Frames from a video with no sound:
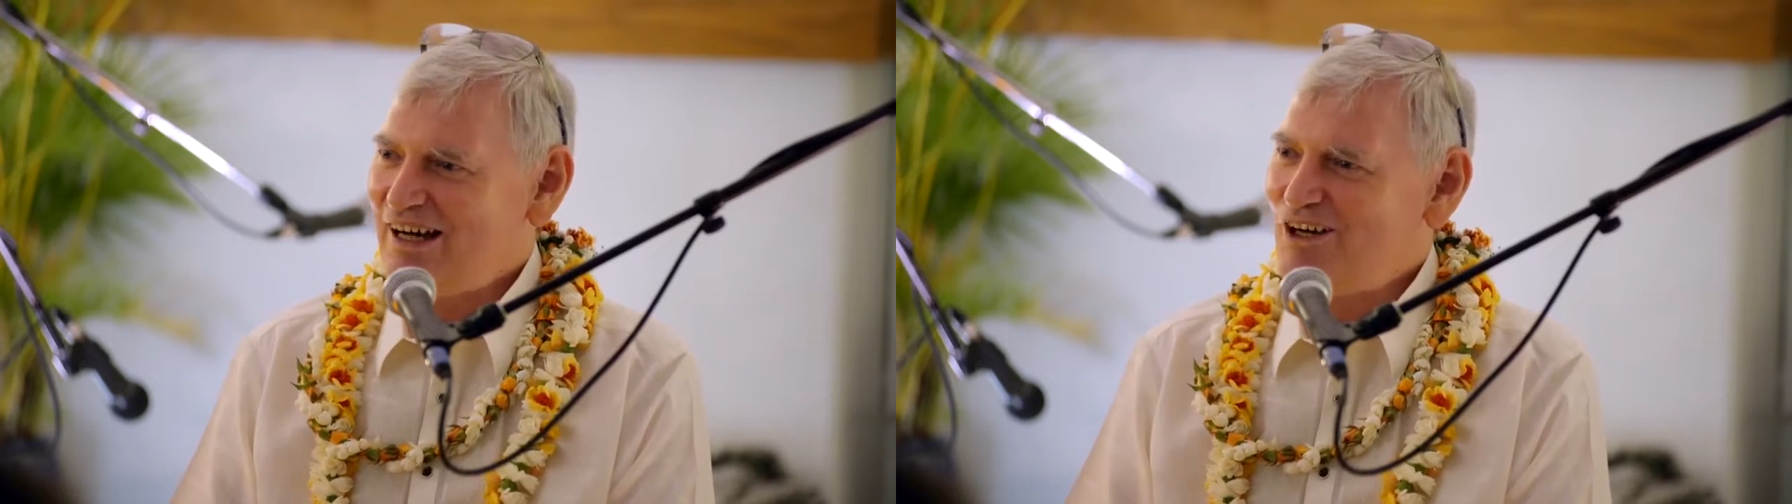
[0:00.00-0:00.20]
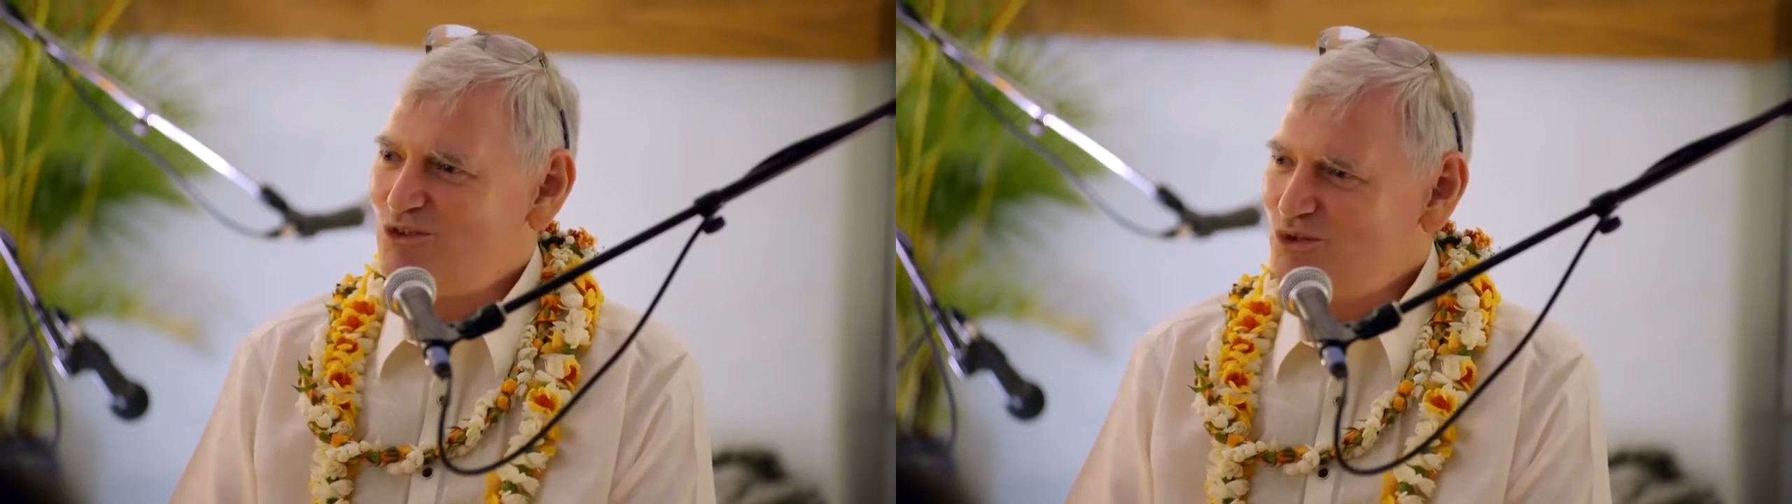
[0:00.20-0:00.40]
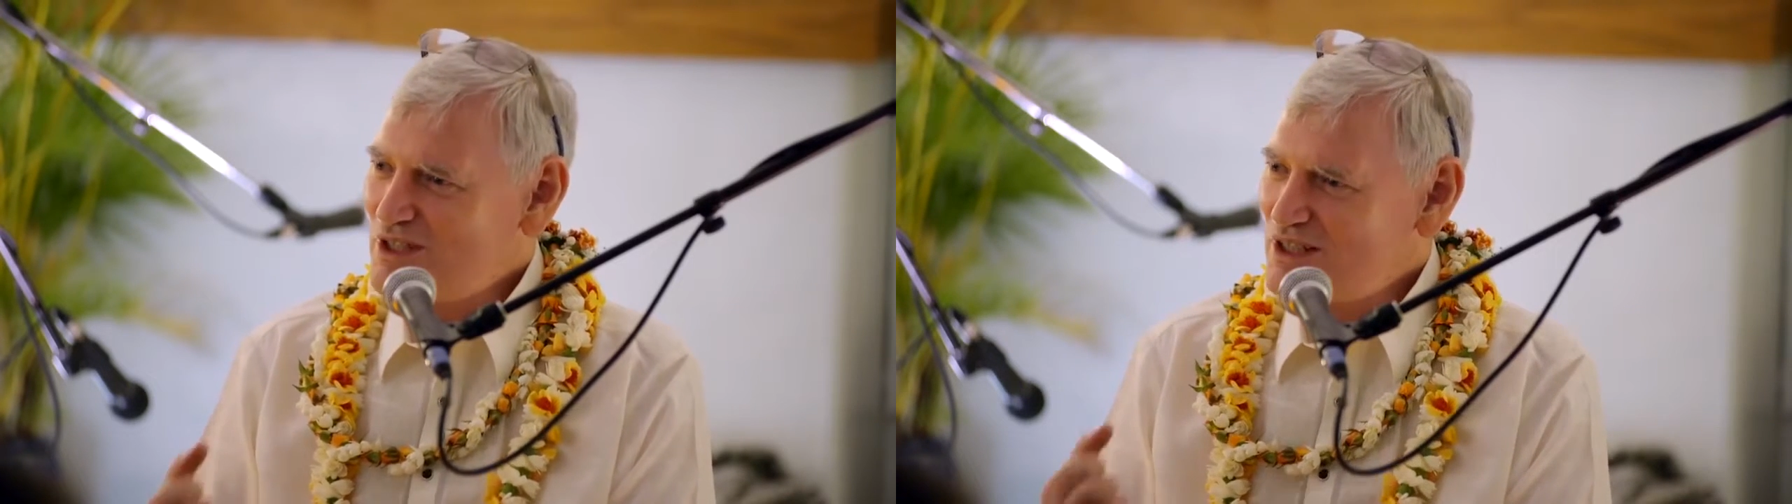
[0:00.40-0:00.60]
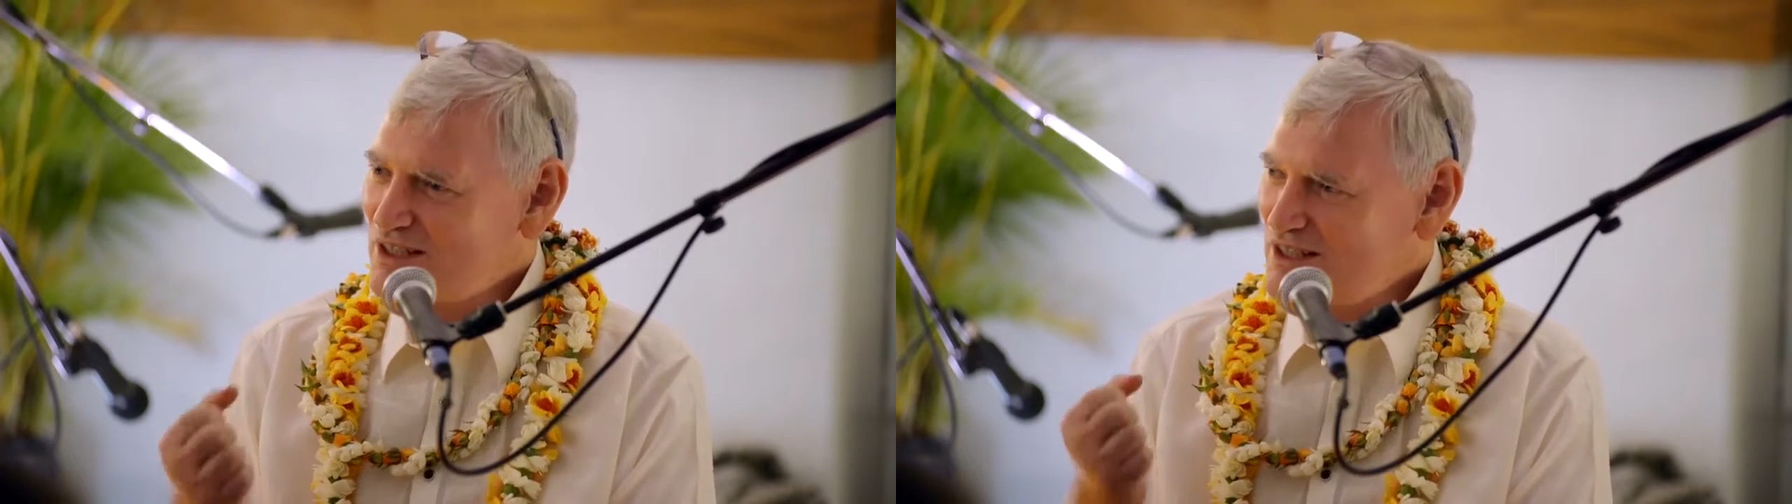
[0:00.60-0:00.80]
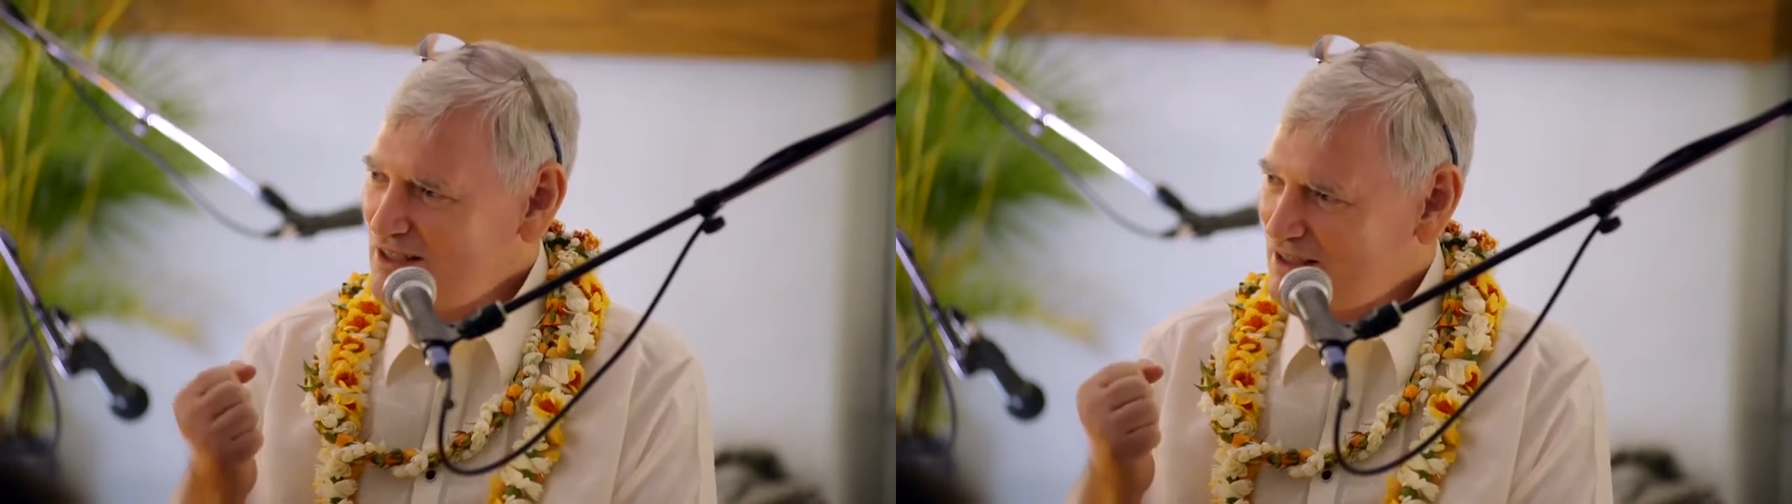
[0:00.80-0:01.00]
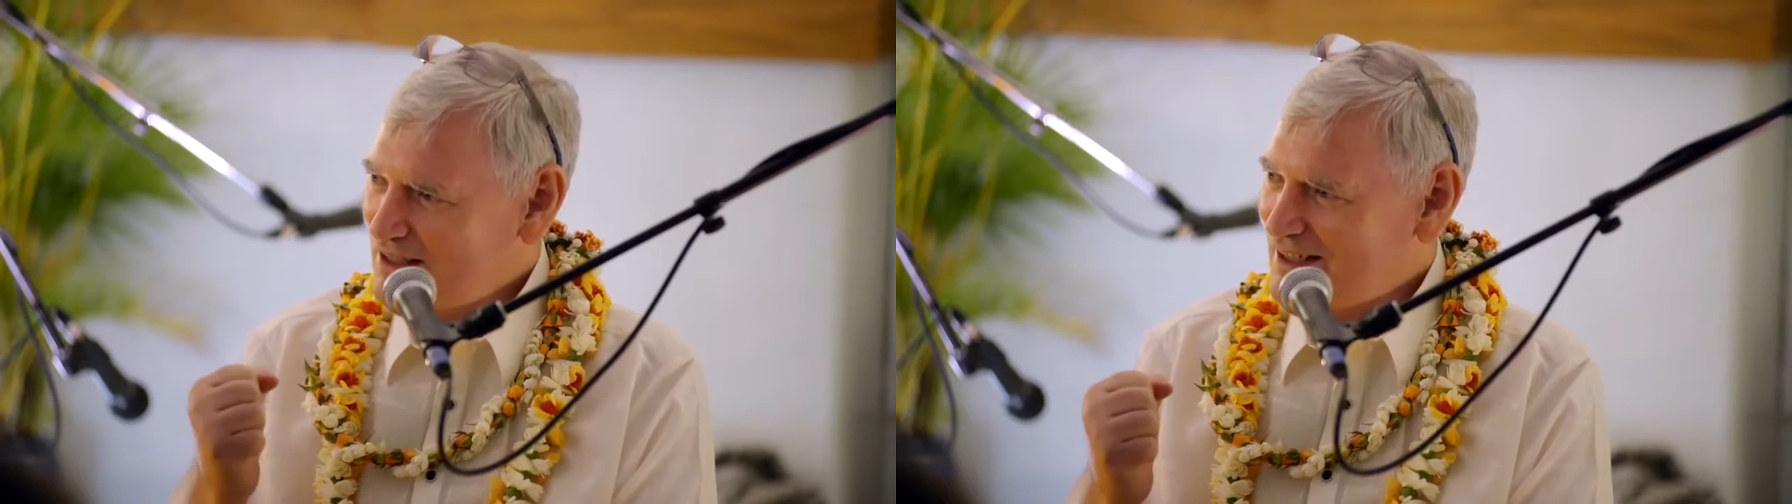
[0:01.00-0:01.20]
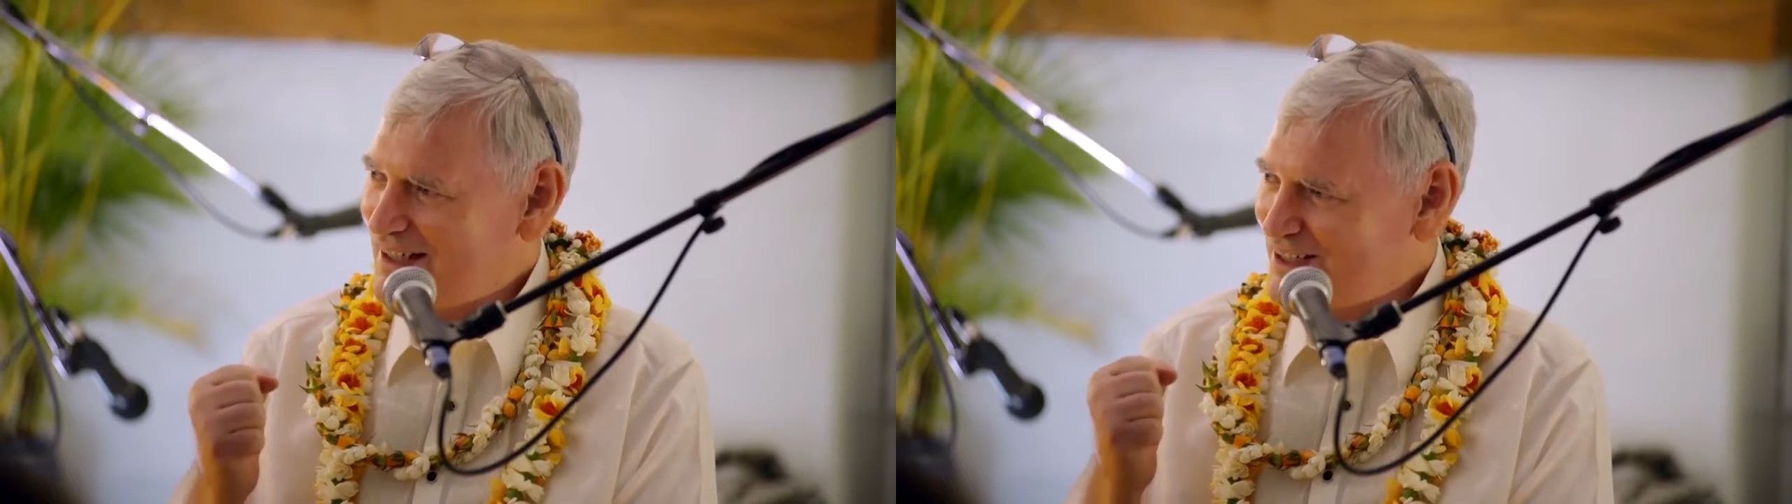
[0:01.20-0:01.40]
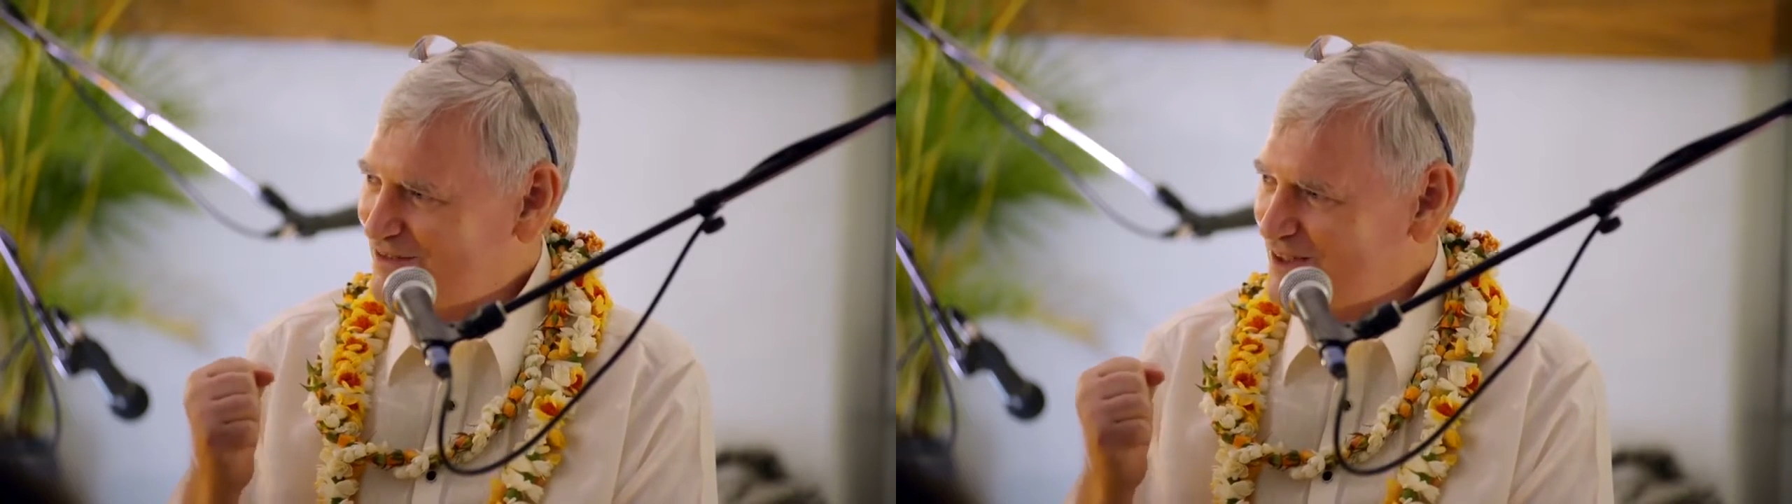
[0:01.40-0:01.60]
a really kind